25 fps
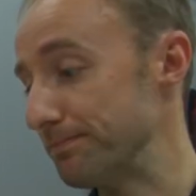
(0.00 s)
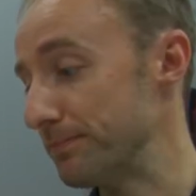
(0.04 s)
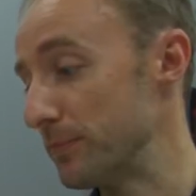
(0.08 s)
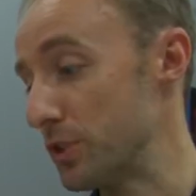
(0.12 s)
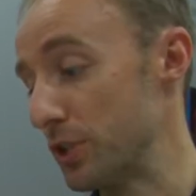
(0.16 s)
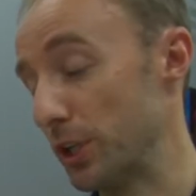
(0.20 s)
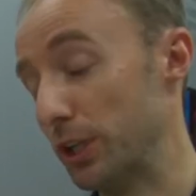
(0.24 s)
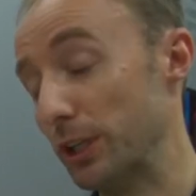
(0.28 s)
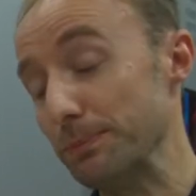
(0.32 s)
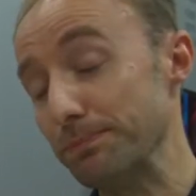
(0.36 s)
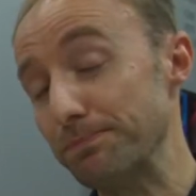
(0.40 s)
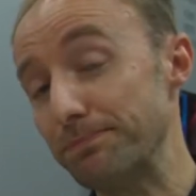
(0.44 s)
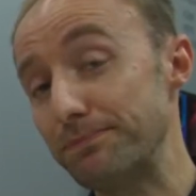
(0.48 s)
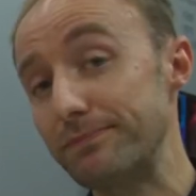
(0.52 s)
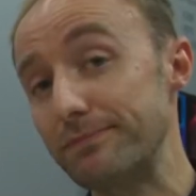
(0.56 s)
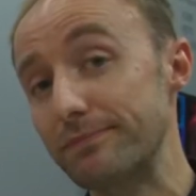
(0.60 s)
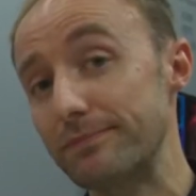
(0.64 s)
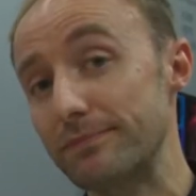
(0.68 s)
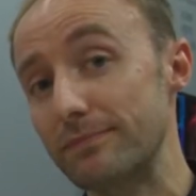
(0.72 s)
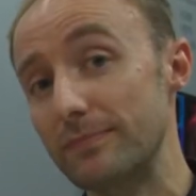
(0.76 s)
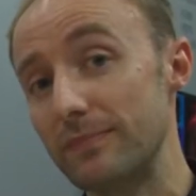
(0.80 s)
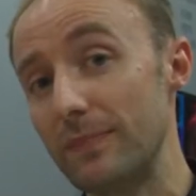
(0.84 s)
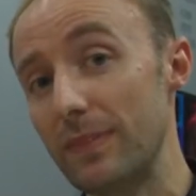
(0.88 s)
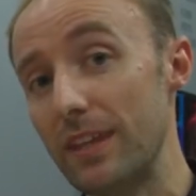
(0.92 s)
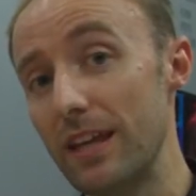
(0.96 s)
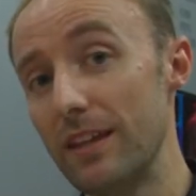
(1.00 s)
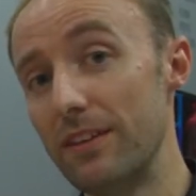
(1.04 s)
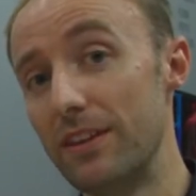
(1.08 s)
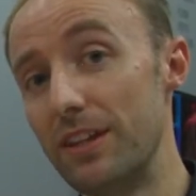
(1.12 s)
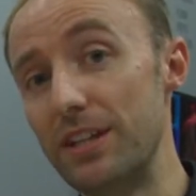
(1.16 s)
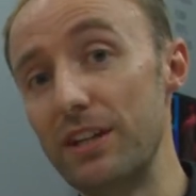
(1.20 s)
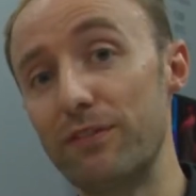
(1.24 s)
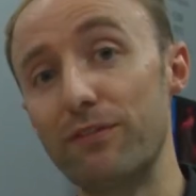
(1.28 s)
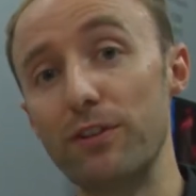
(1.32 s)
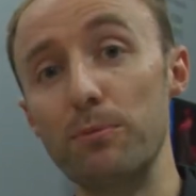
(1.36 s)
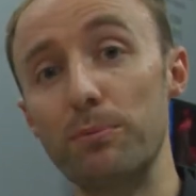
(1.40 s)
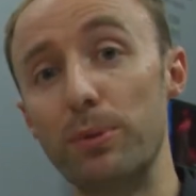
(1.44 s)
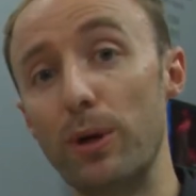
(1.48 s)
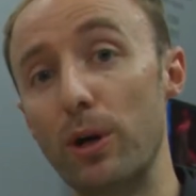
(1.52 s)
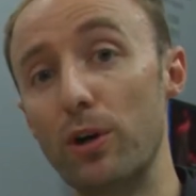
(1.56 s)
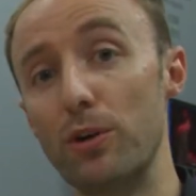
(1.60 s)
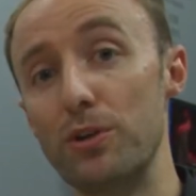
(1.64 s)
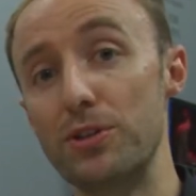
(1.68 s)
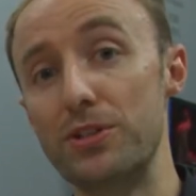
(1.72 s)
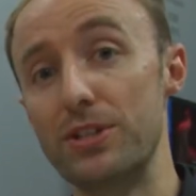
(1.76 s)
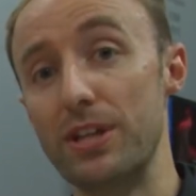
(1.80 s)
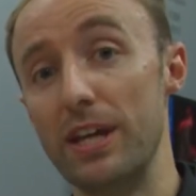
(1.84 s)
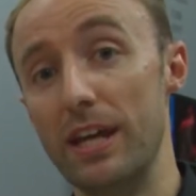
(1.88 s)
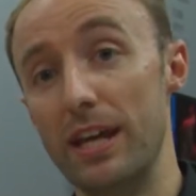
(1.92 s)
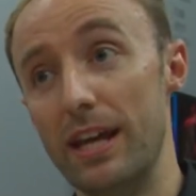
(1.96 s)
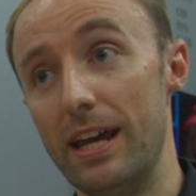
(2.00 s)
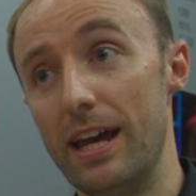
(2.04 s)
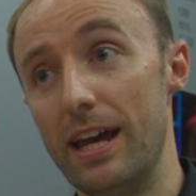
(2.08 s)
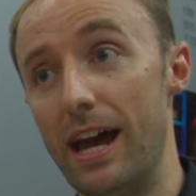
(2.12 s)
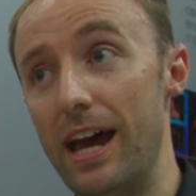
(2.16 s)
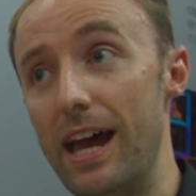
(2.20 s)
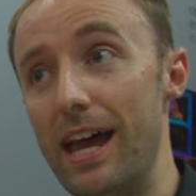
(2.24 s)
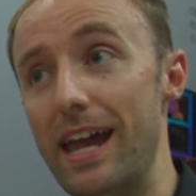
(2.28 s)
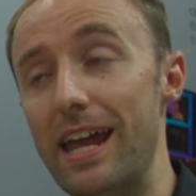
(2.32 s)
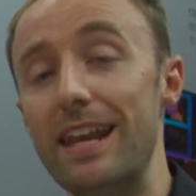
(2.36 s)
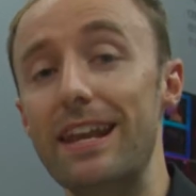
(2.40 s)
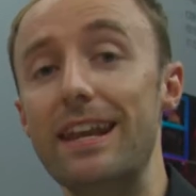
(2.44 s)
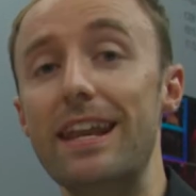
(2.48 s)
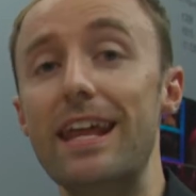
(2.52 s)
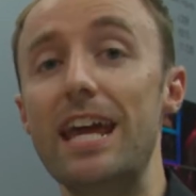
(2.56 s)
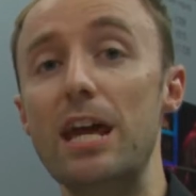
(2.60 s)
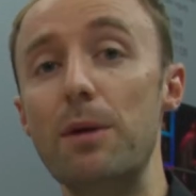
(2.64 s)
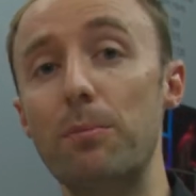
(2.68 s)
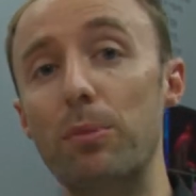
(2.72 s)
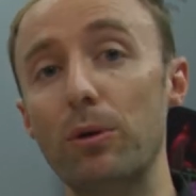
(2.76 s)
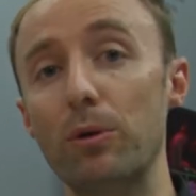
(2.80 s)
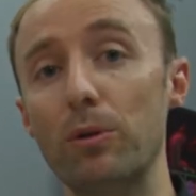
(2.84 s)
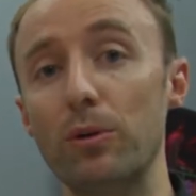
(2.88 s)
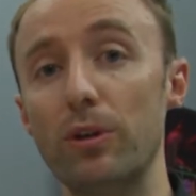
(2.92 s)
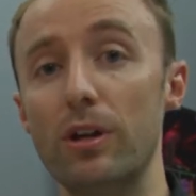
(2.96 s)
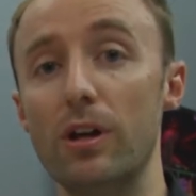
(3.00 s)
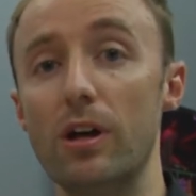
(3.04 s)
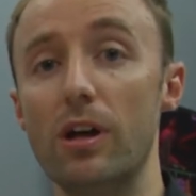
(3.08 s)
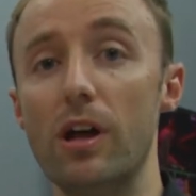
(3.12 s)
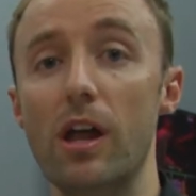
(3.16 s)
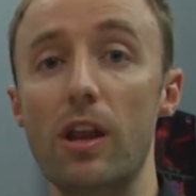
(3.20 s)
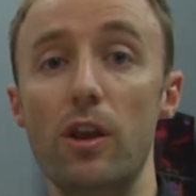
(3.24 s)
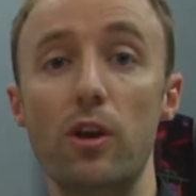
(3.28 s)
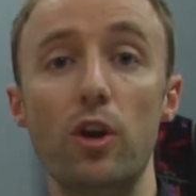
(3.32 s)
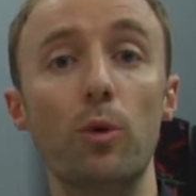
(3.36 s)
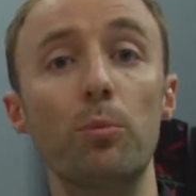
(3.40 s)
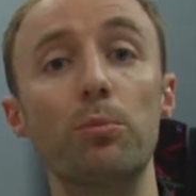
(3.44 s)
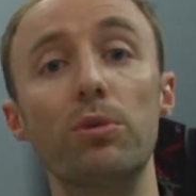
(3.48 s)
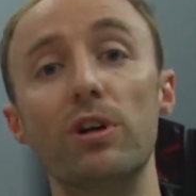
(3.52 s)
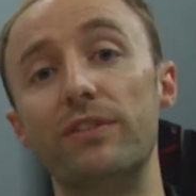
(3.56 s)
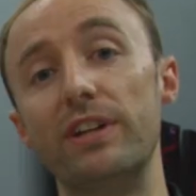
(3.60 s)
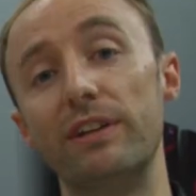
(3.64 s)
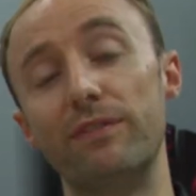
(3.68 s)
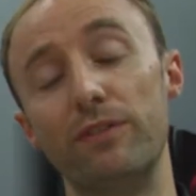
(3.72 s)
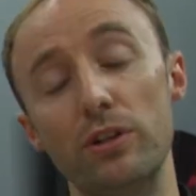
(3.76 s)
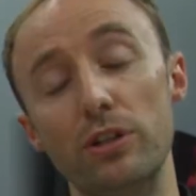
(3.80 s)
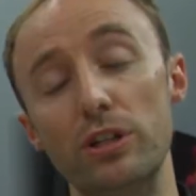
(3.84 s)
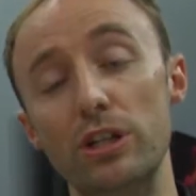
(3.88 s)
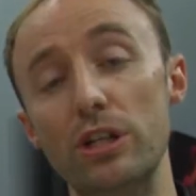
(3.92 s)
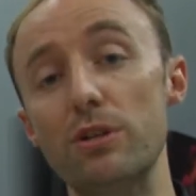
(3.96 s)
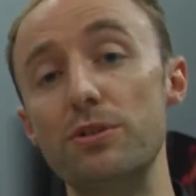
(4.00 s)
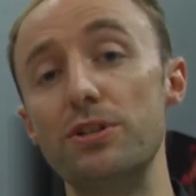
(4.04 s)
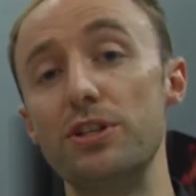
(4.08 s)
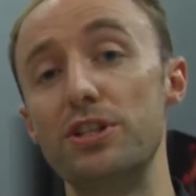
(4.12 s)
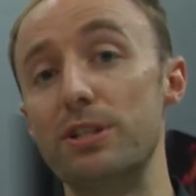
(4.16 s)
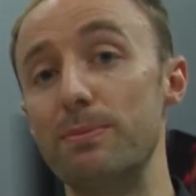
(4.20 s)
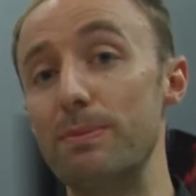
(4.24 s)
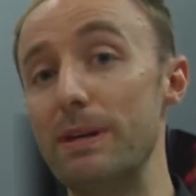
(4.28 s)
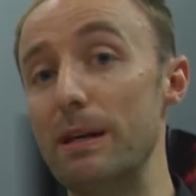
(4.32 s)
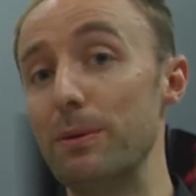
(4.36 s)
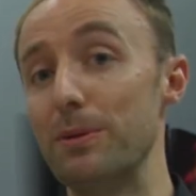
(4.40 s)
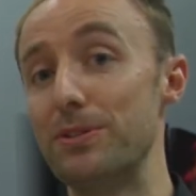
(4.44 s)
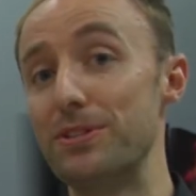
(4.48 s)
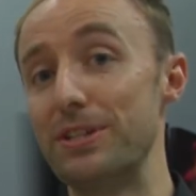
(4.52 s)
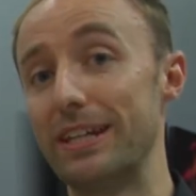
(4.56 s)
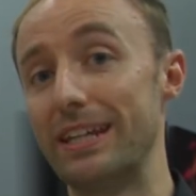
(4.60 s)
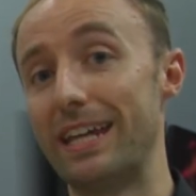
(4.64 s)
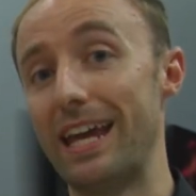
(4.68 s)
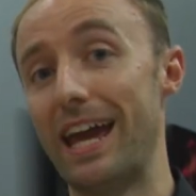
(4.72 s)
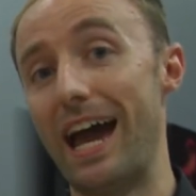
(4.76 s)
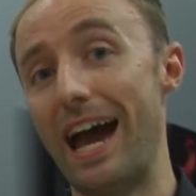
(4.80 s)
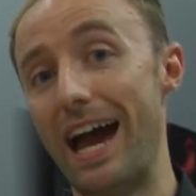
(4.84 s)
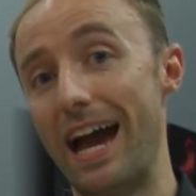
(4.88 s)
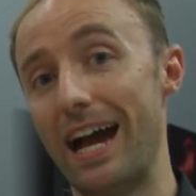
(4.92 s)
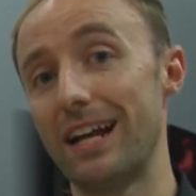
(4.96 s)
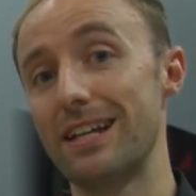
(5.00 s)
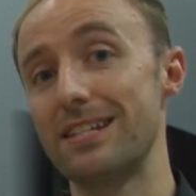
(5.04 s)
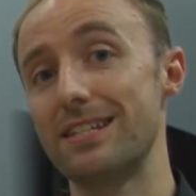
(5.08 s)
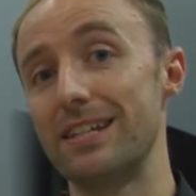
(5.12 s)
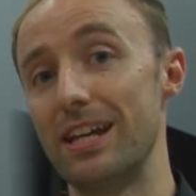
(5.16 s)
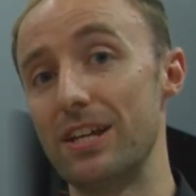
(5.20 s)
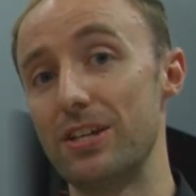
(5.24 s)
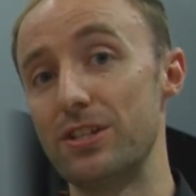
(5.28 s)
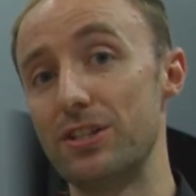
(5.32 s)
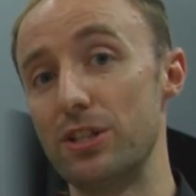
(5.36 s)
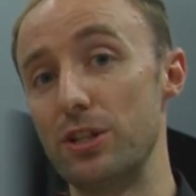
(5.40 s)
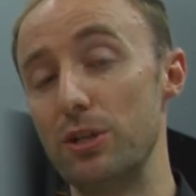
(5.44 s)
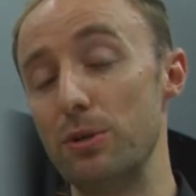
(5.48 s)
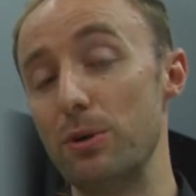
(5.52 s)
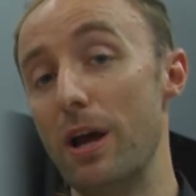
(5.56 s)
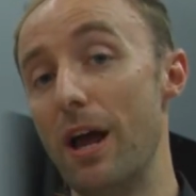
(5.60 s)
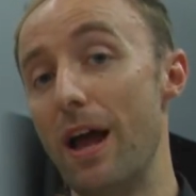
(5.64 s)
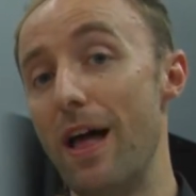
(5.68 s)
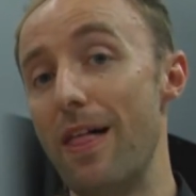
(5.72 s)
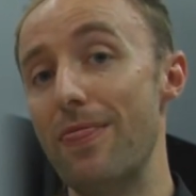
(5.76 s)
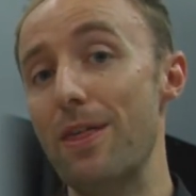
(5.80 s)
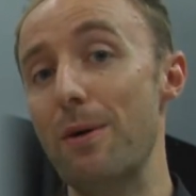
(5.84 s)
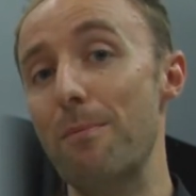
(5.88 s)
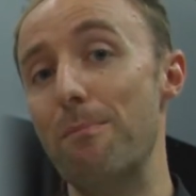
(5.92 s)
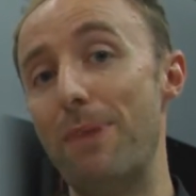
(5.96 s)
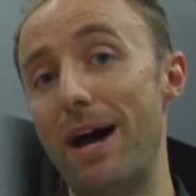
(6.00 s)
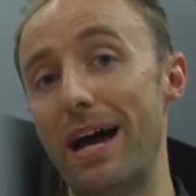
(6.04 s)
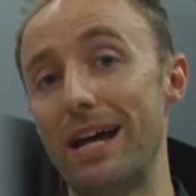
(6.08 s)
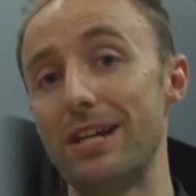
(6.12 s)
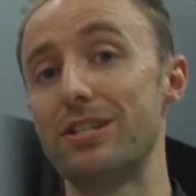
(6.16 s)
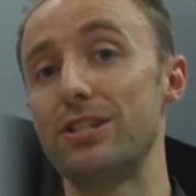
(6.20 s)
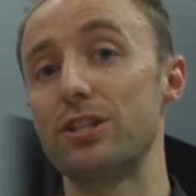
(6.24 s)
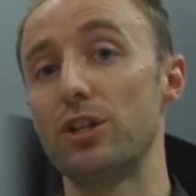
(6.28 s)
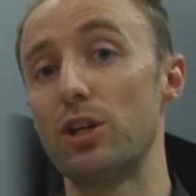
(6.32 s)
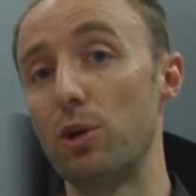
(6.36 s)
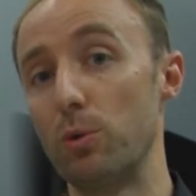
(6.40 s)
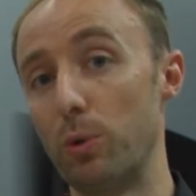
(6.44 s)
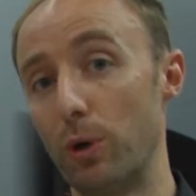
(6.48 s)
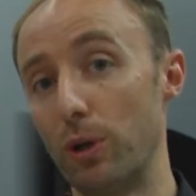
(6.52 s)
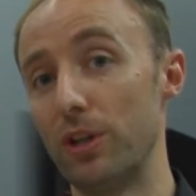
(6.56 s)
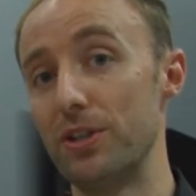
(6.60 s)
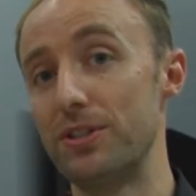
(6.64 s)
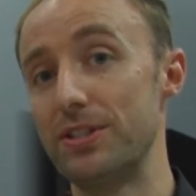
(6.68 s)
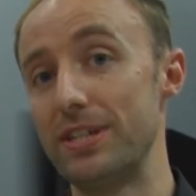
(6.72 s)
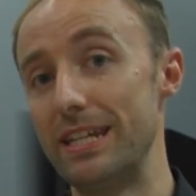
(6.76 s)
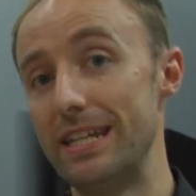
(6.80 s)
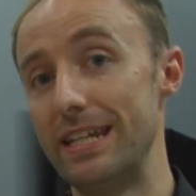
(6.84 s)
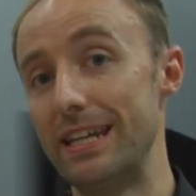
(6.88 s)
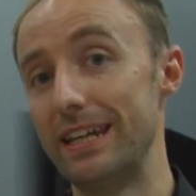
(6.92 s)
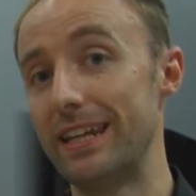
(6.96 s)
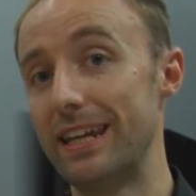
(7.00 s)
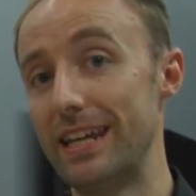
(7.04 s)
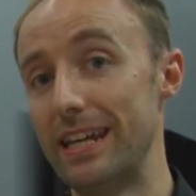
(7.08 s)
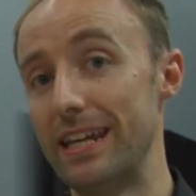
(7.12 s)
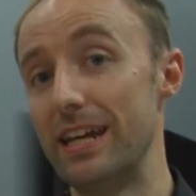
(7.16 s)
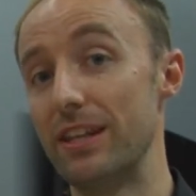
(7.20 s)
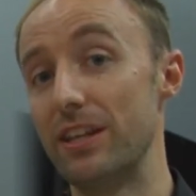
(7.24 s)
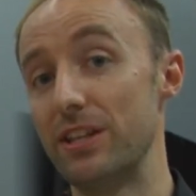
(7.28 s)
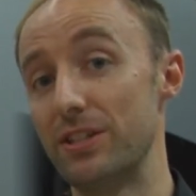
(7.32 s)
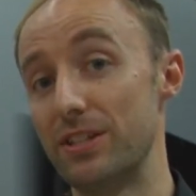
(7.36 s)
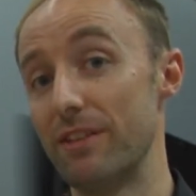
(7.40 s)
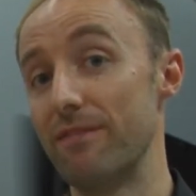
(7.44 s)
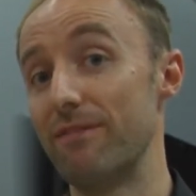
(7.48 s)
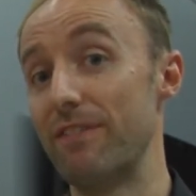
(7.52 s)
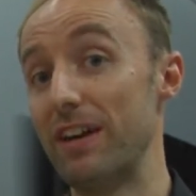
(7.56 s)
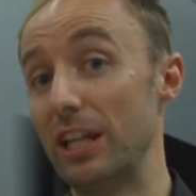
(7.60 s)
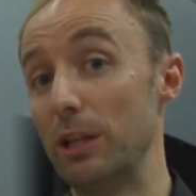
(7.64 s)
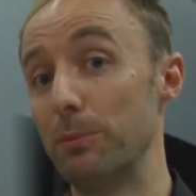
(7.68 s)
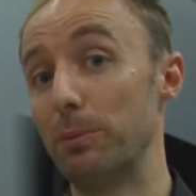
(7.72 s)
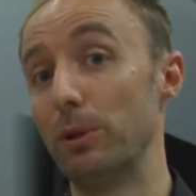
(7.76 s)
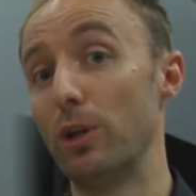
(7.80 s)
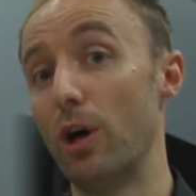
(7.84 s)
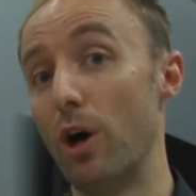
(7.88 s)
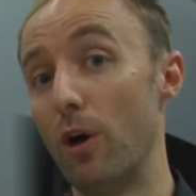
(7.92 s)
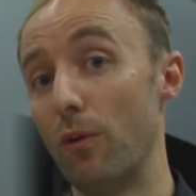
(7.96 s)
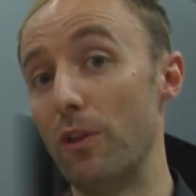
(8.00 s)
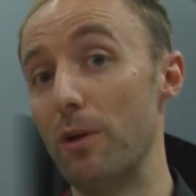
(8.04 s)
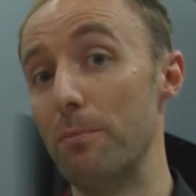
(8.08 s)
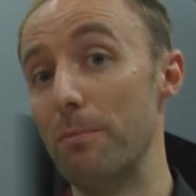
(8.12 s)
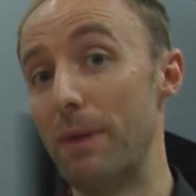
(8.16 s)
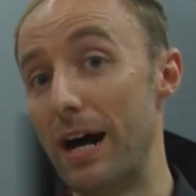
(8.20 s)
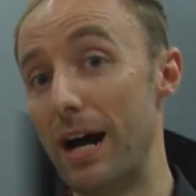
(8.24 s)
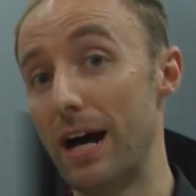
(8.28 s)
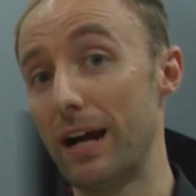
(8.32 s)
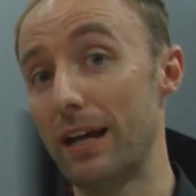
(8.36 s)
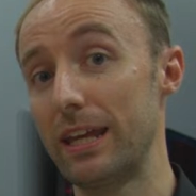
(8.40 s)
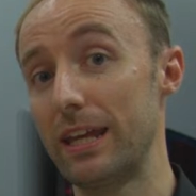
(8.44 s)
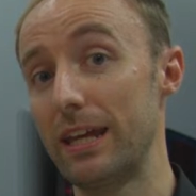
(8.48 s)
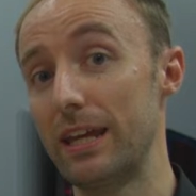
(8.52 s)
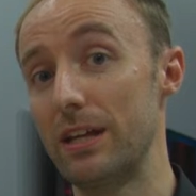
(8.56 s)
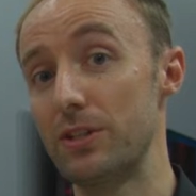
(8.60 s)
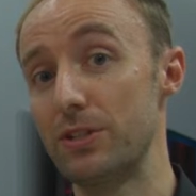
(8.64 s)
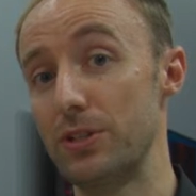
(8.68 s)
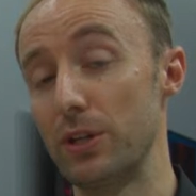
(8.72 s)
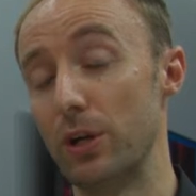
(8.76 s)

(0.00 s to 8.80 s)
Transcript: So the different products enable a number of different users to be able to get access to the best quality keyer that's available on the market.